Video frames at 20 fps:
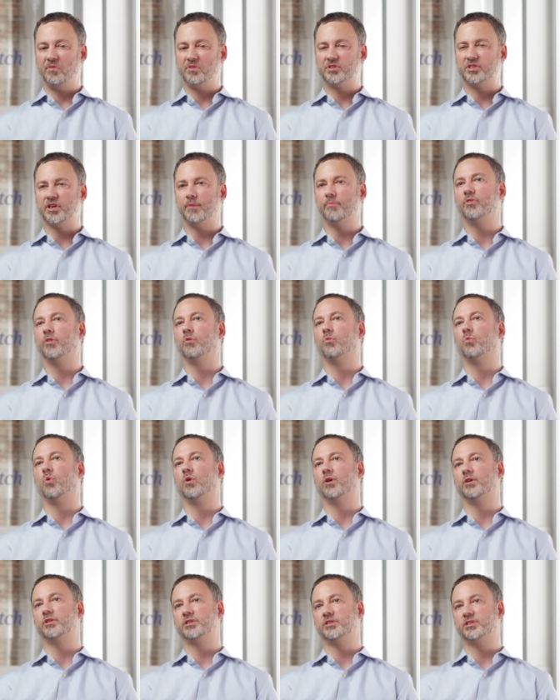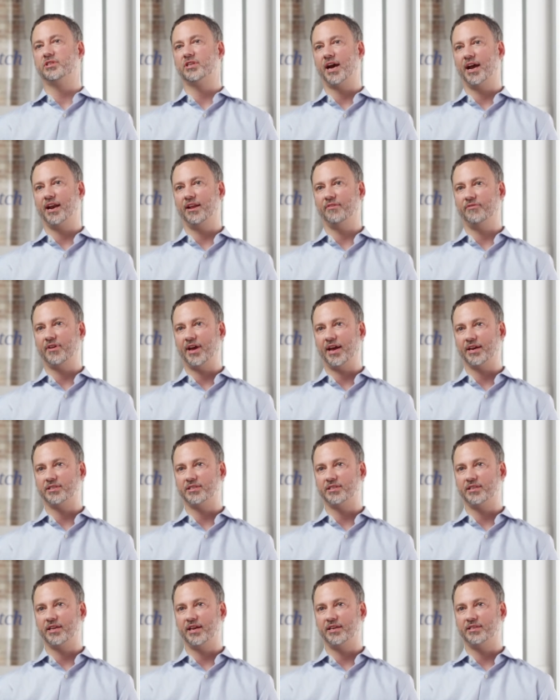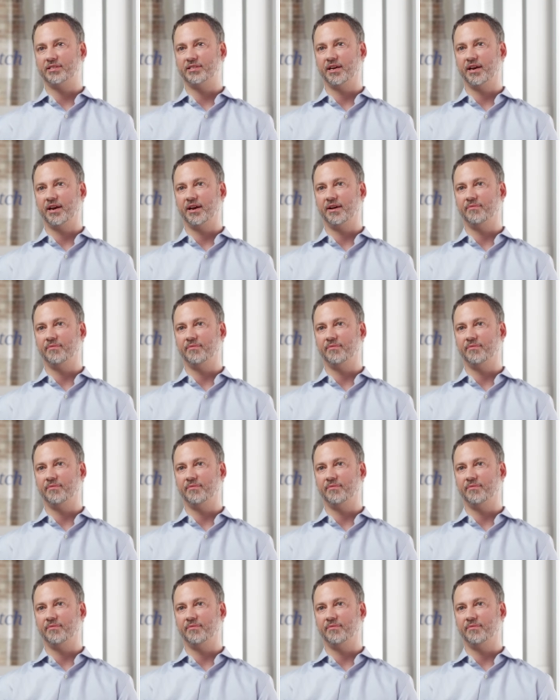Some of the worst side effects that